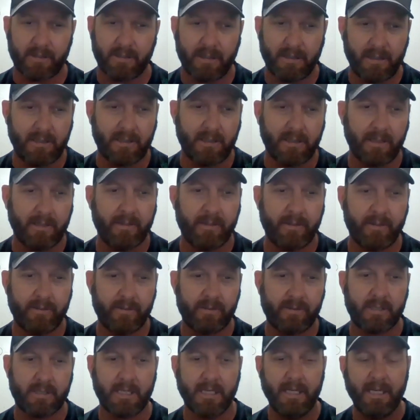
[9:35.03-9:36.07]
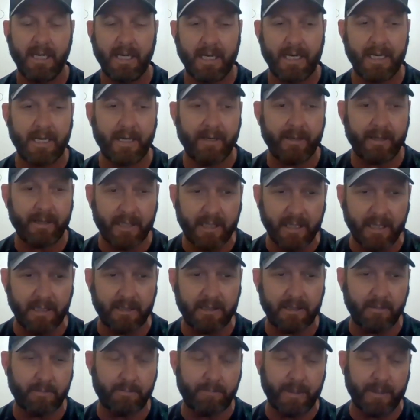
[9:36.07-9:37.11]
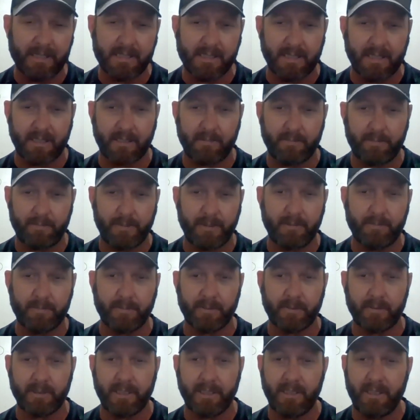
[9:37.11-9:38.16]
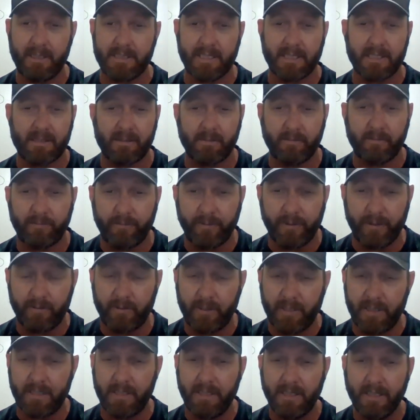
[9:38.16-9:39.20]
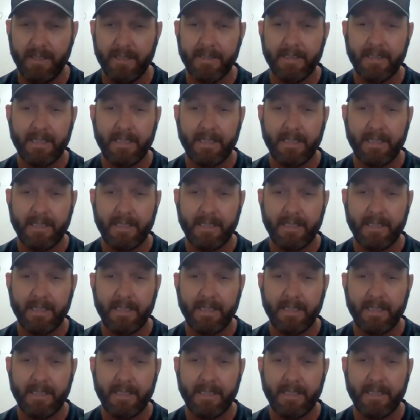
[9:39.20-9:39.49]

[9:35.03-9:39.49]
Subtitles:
He knows how to get the best out of people, and he takes a very